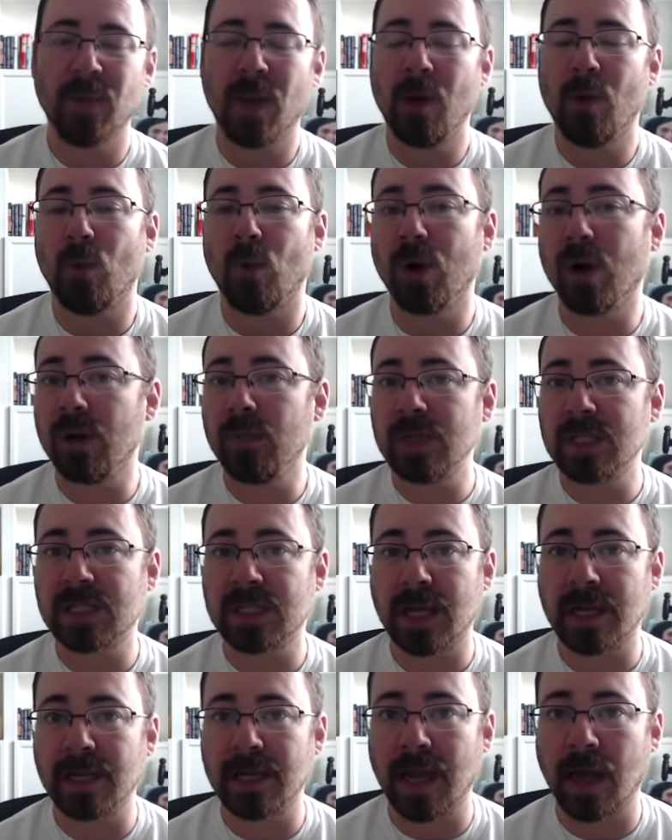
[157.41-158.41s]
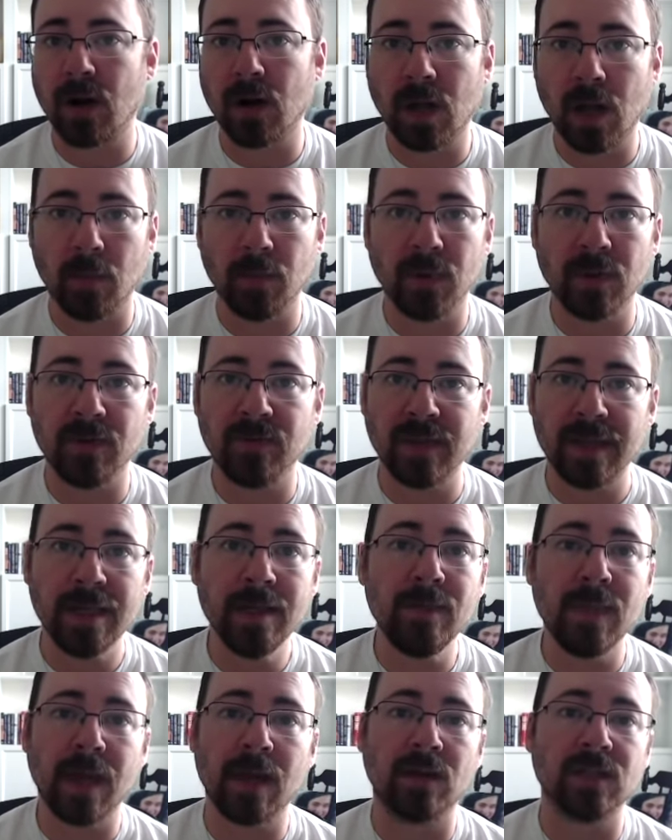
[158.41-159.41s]
We're going to be sending out a couple of
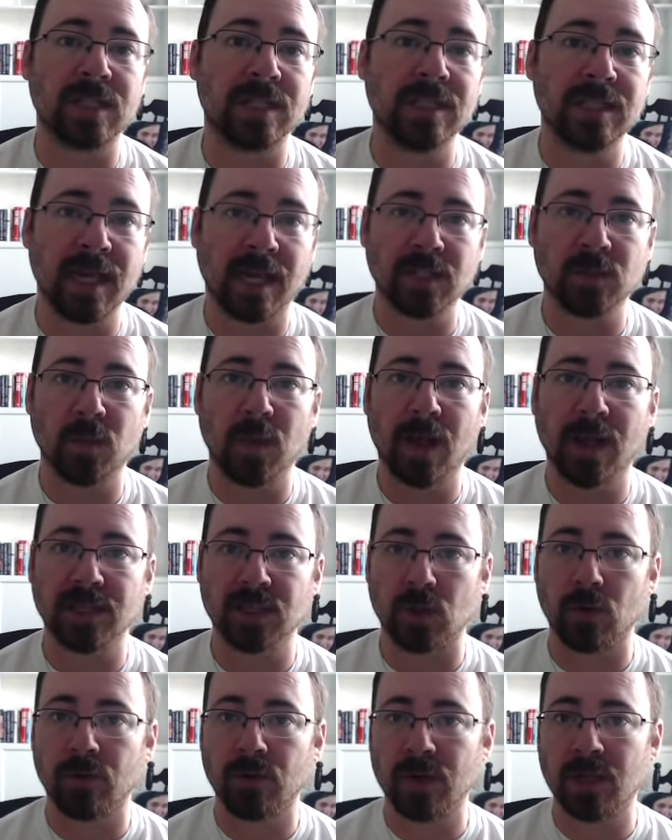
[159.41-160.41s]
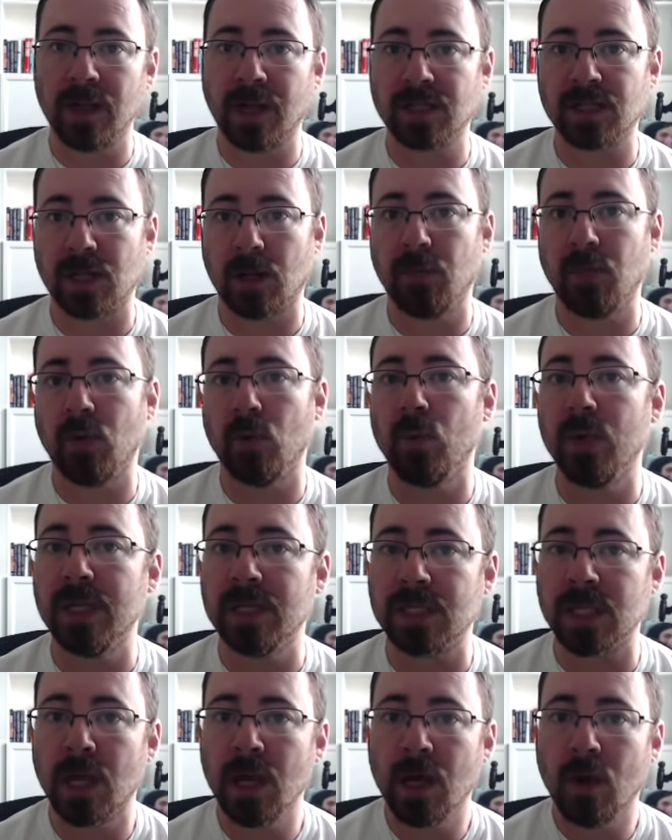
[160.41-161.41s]
emails and text blasts over the next couple of
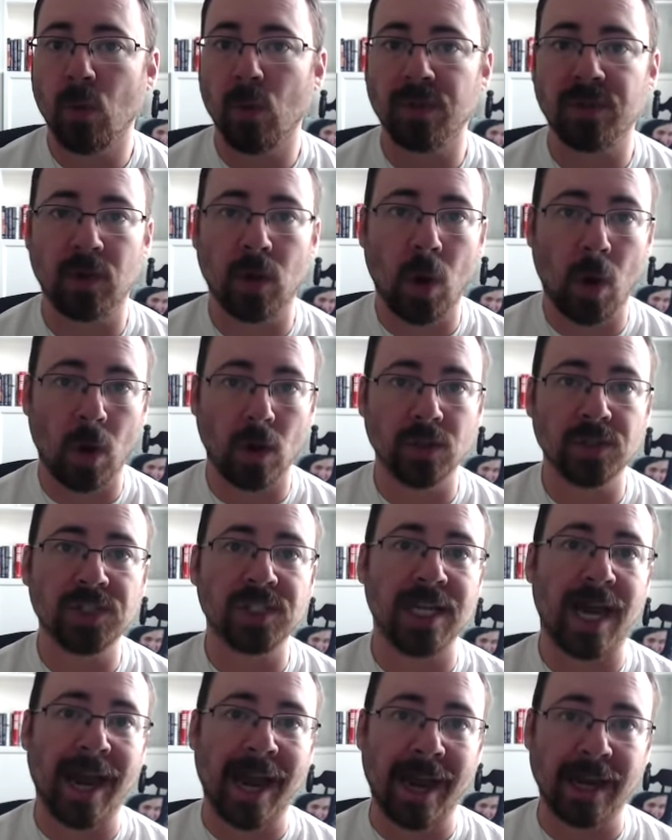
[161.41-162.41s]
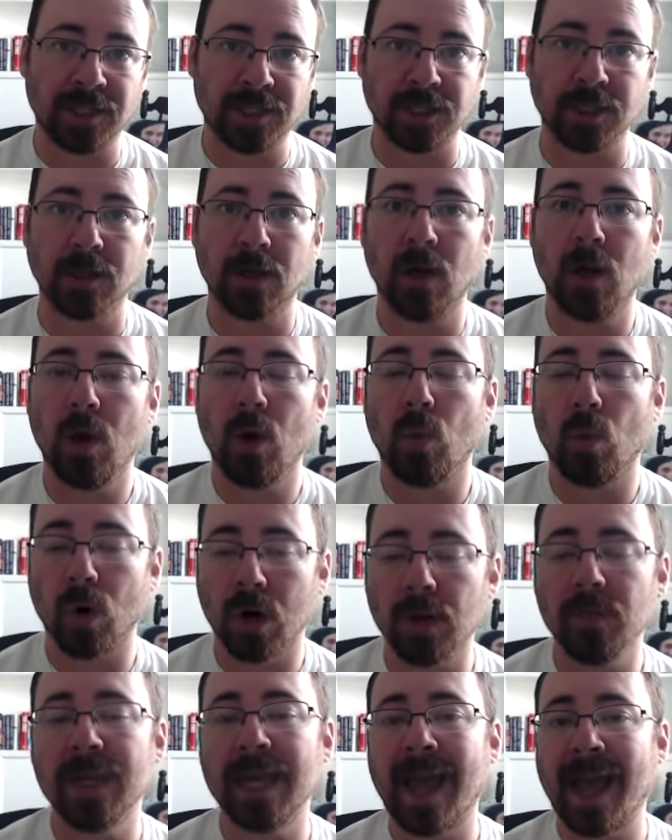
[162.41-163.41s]
weeks with calls to action. We're
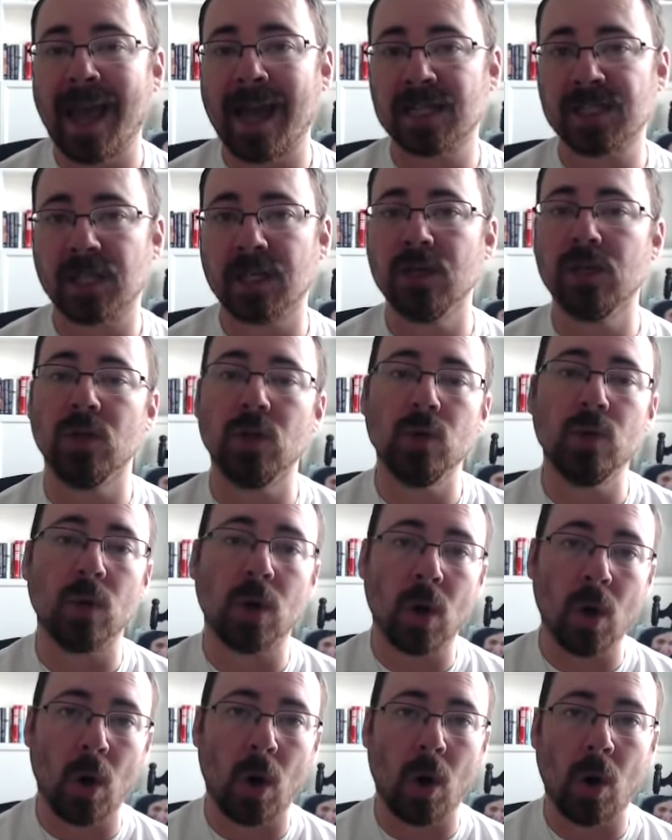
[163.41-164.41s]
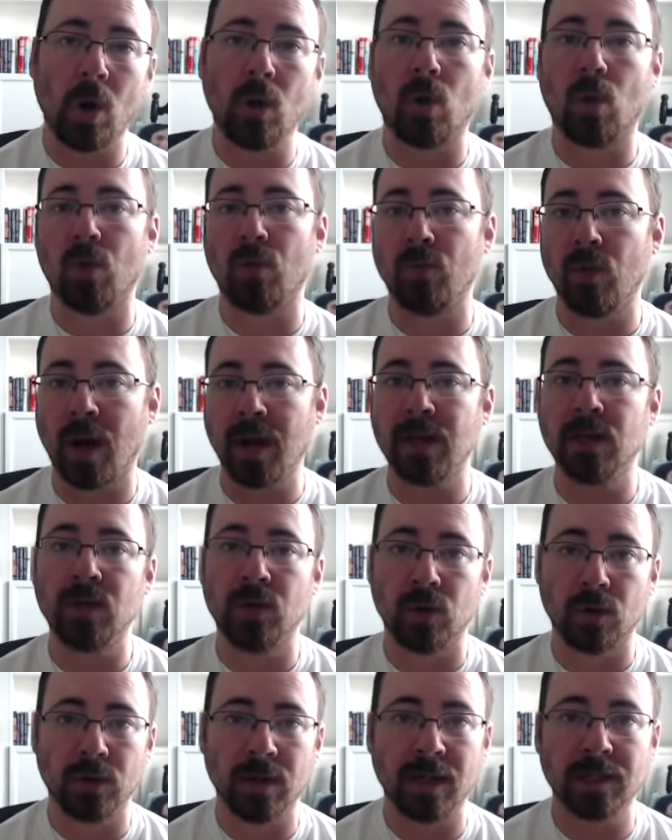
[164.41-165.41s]
going to be asking you to call or write
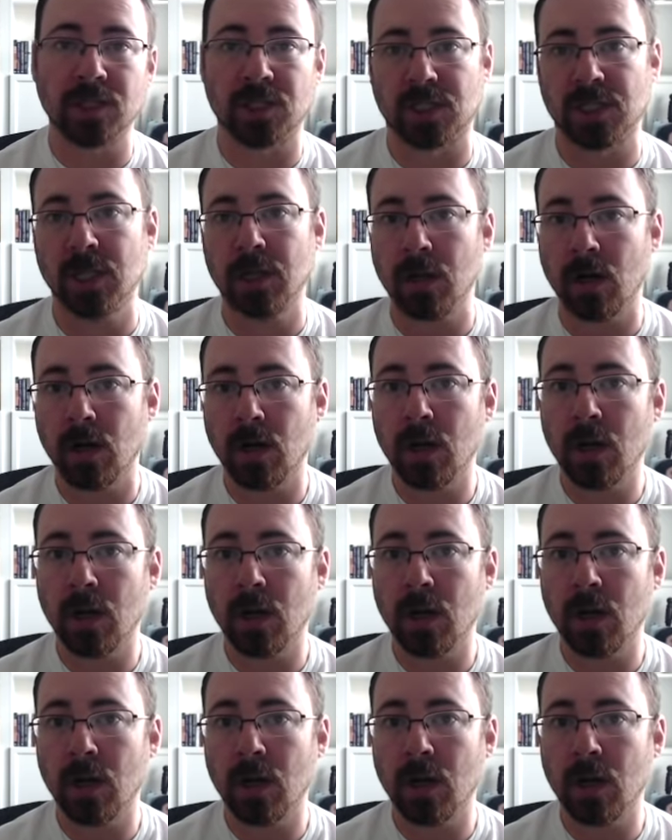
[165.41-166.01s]
your legislator.